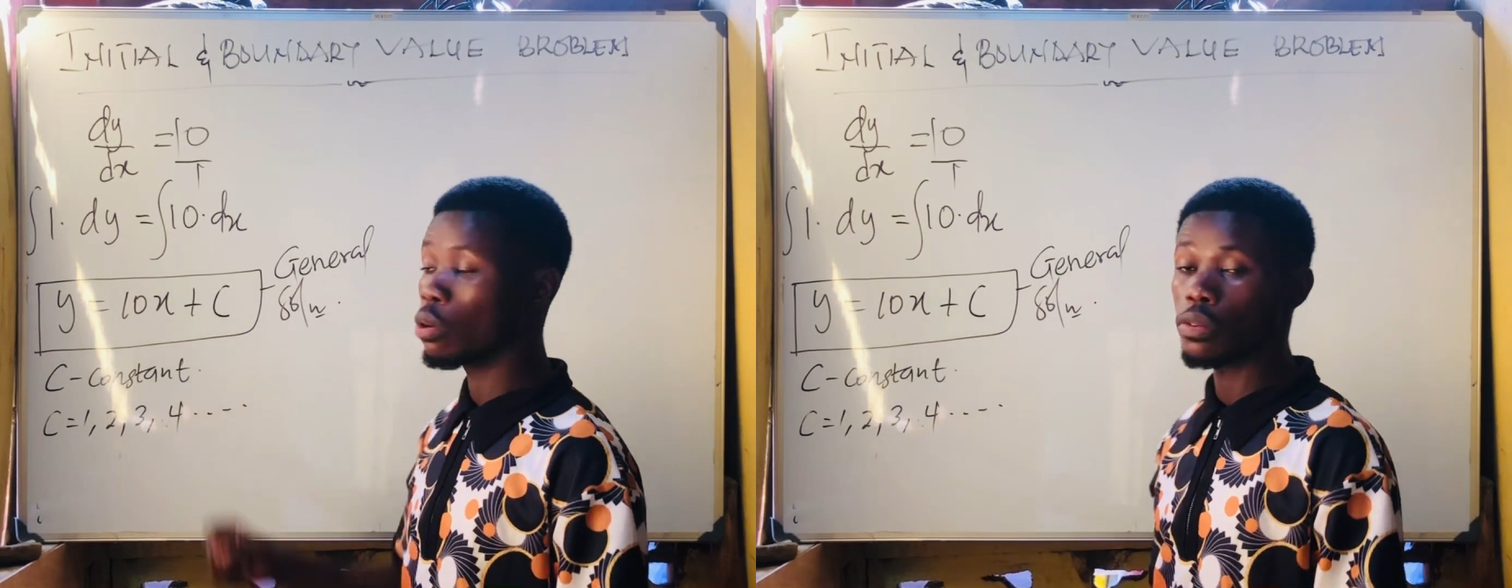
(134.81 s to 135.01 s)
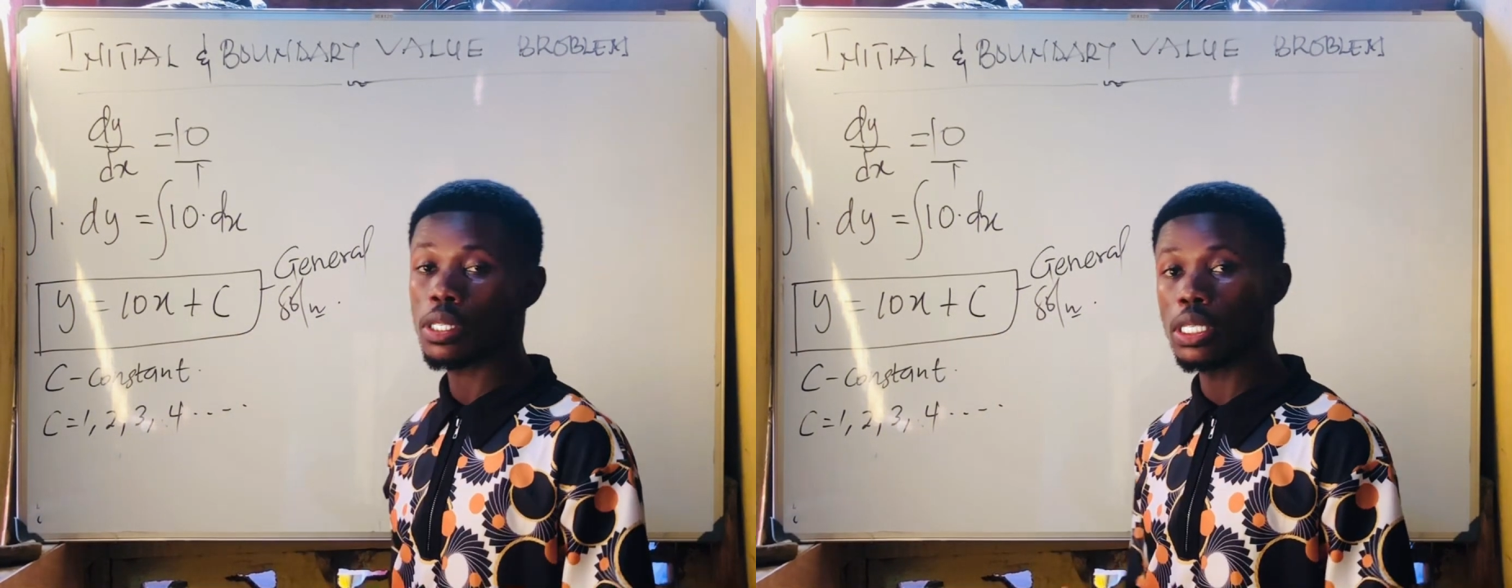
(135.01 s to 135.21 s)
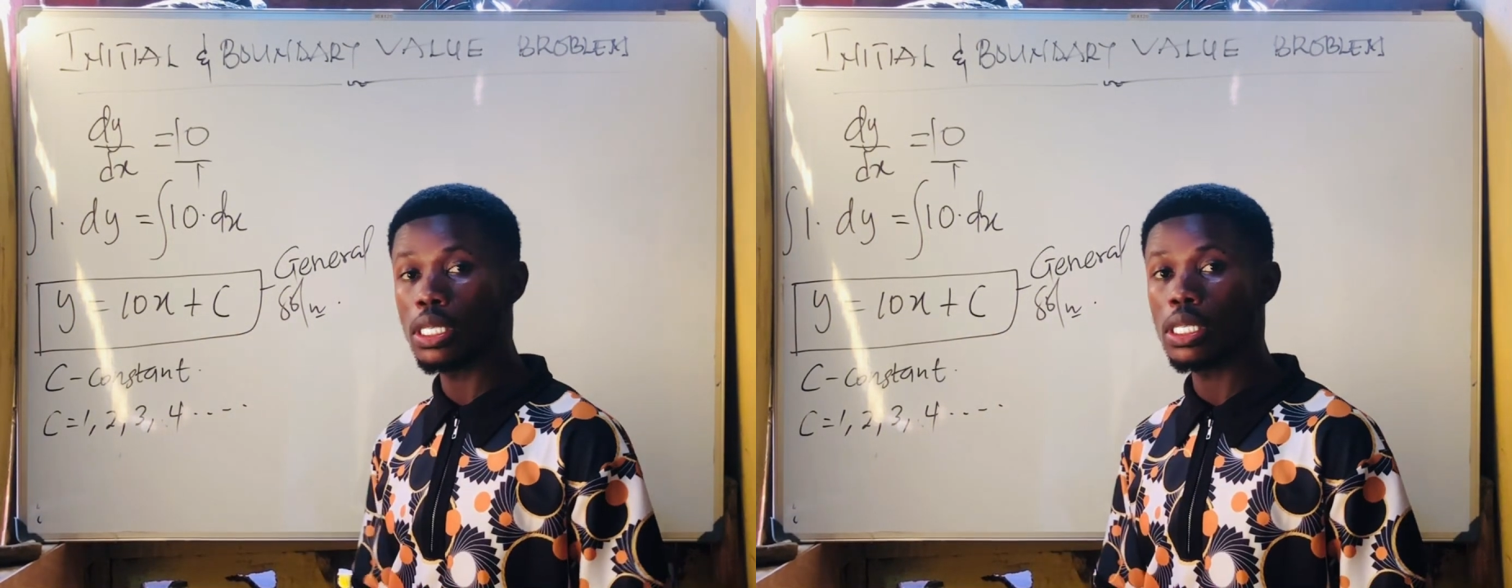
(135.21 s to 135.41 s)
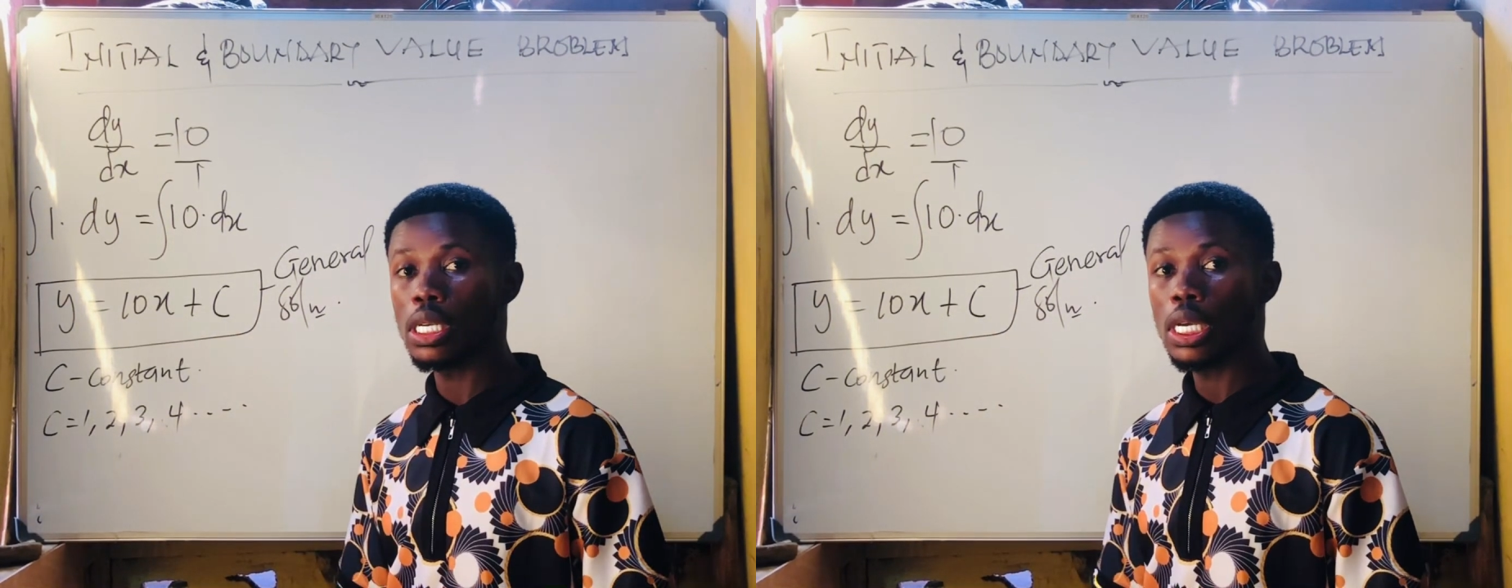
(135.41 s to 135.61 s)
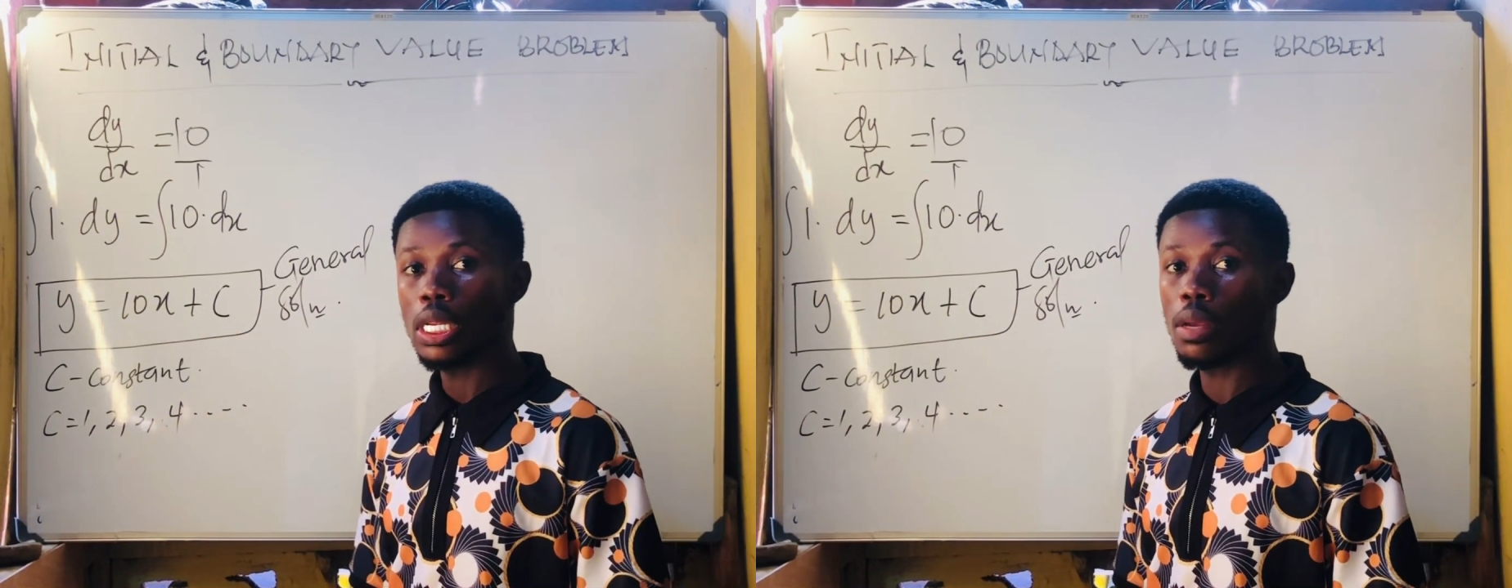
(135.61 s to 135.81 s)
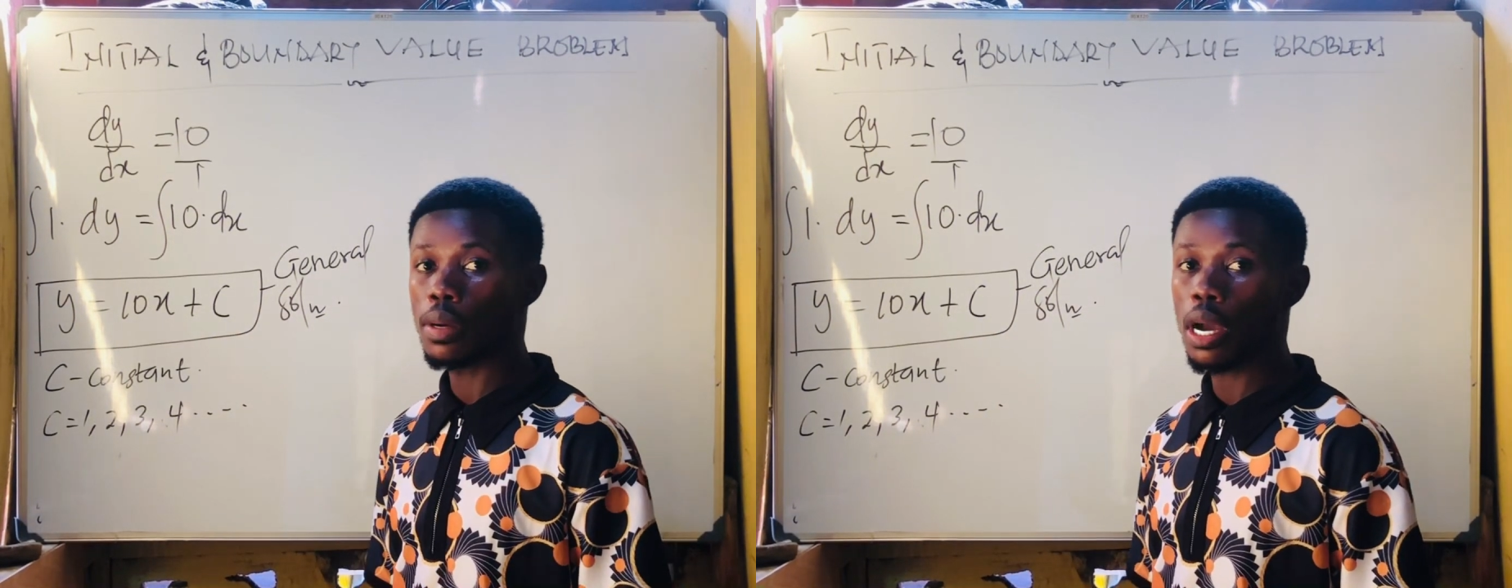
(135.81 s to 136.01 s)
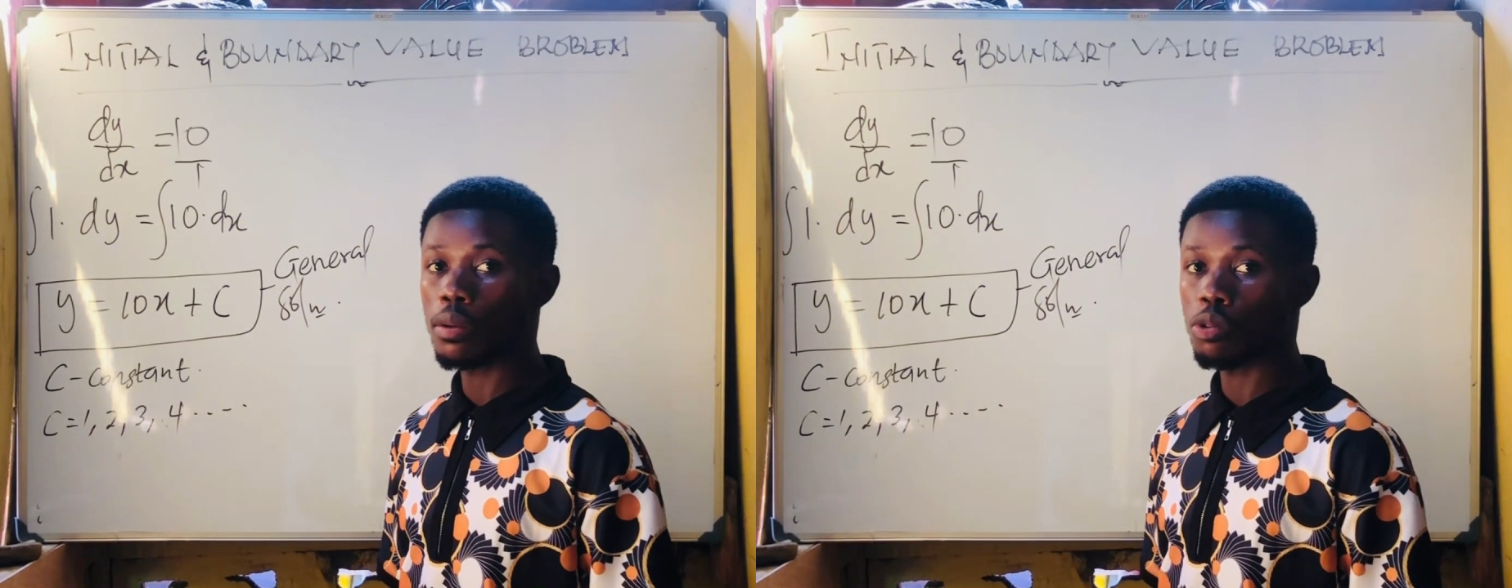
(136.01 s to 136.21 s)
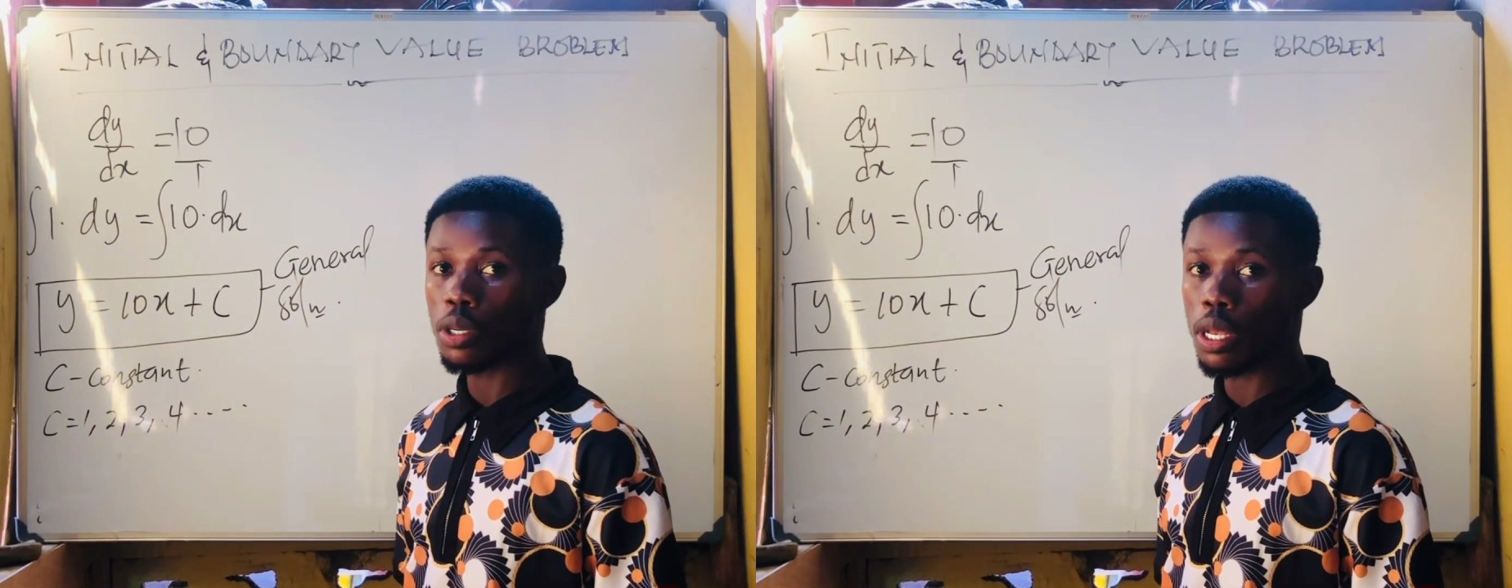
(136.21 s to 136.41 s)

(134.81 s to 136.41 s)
of c, it becomes what?